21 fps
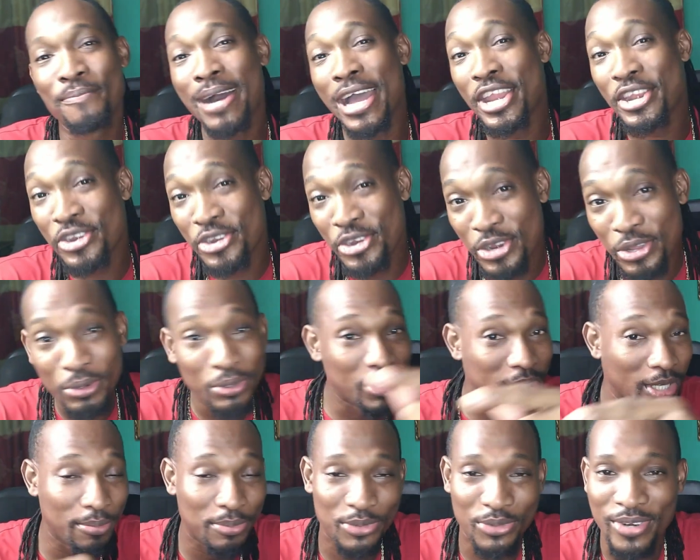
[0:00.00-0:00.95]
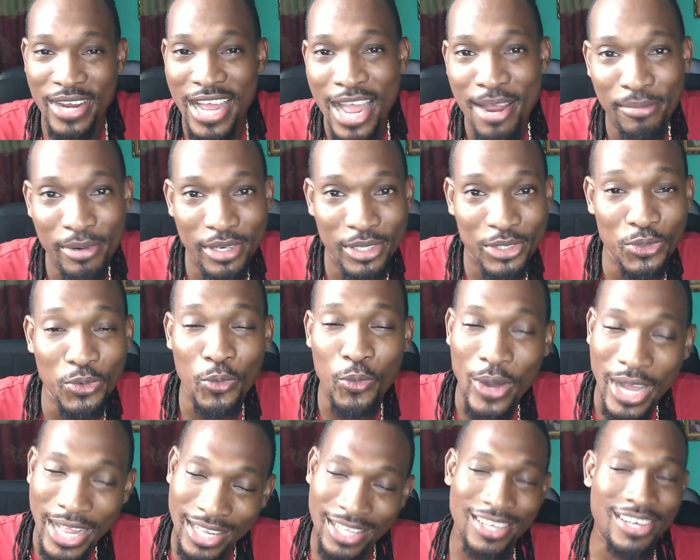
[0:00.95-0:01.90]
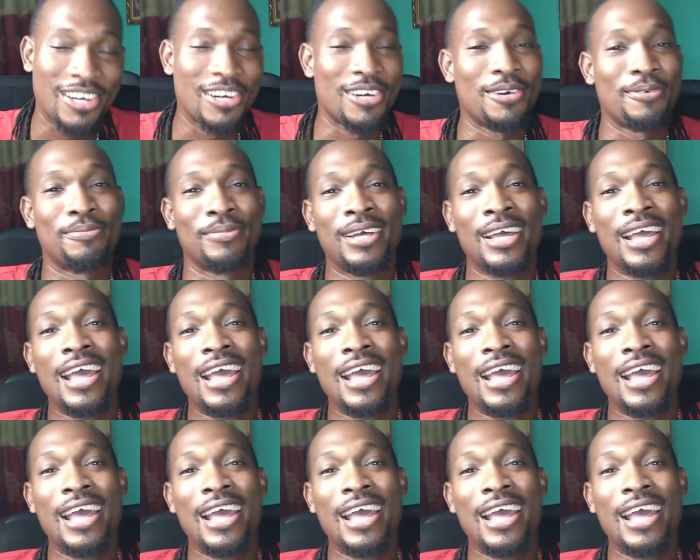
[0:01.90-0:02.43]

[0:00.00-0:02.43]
My new subscribers, welcome.